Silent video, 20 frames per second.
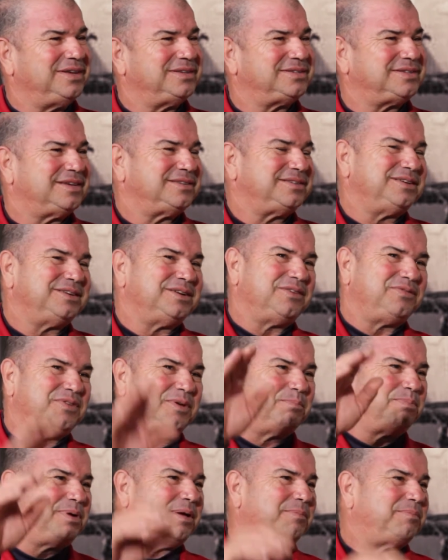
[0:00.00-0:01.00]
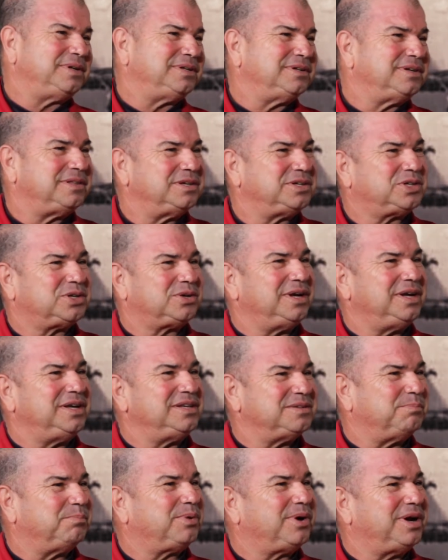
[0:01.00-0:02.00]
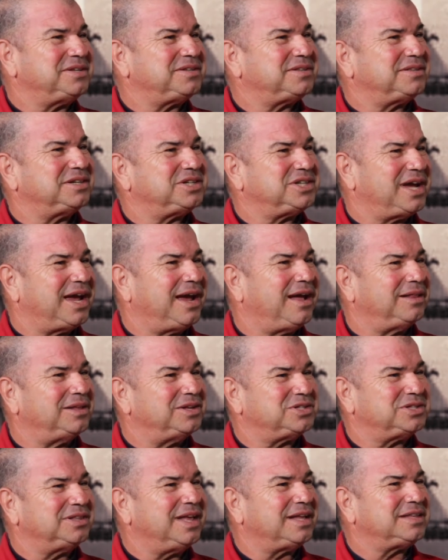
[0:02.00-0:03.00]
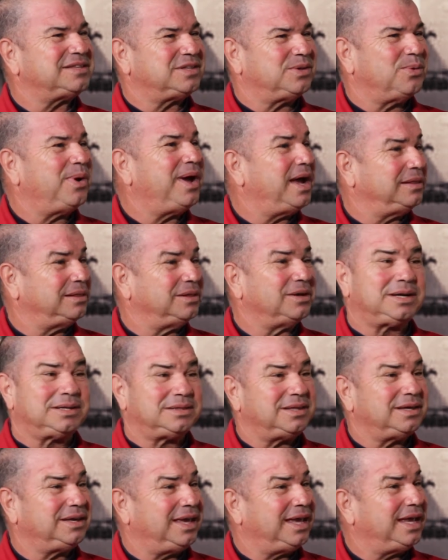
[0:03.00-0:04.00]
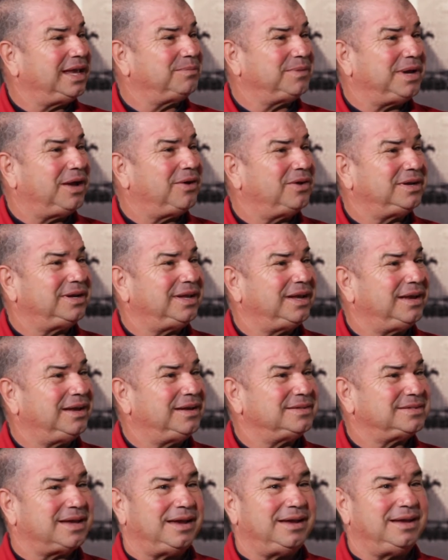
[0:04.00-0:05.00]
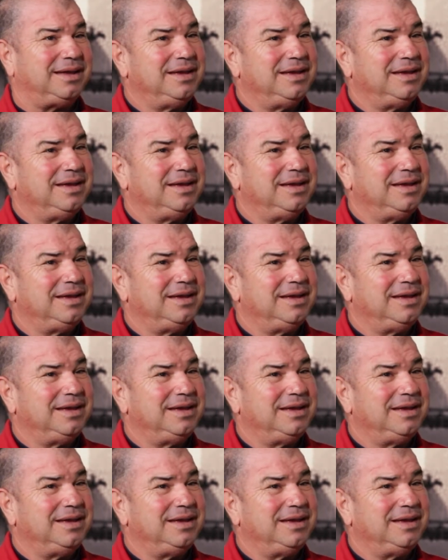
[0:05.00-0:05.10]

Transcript: He says, if you pump it into the trees, embrace the challenge. And that's the way I look at the game nowadays.